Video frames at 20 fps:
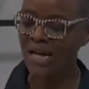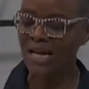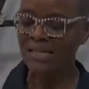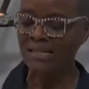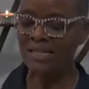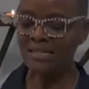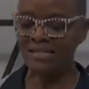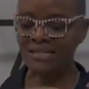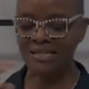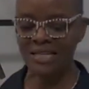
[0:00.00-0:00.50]

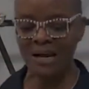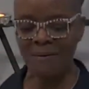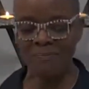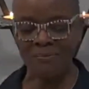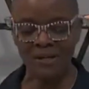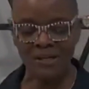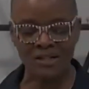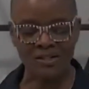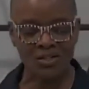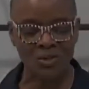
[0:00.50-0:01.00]
that
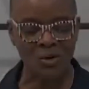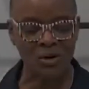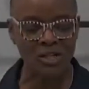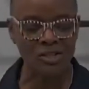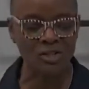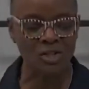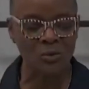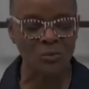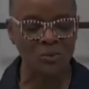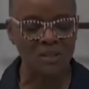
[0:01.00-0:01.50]
something is going
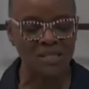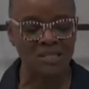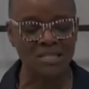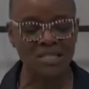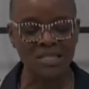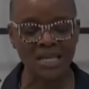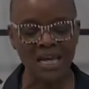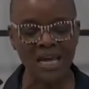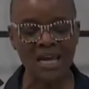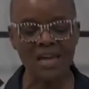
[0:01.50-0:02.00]
to
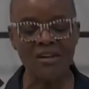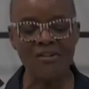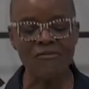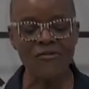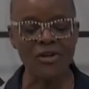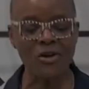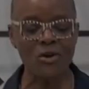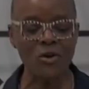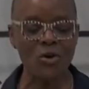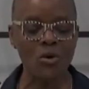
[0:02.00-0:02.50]
receive
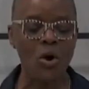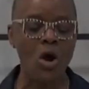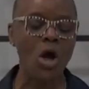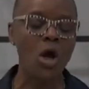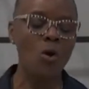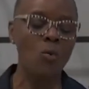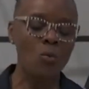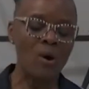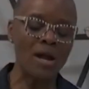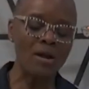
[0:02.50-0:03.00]
you
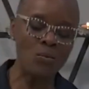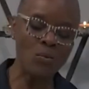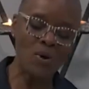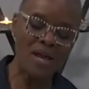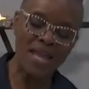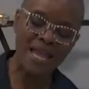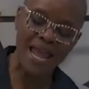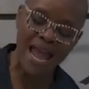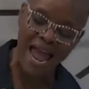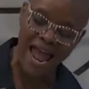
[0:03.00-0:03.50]
when
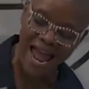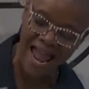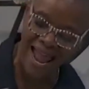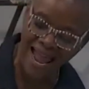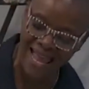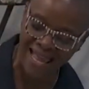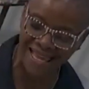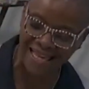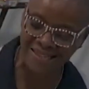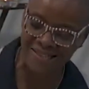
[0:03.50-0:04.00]
we
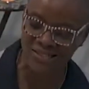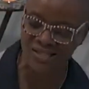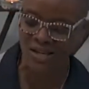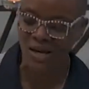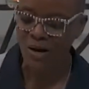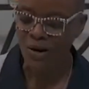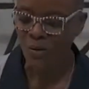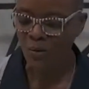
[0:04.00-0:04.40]
ask,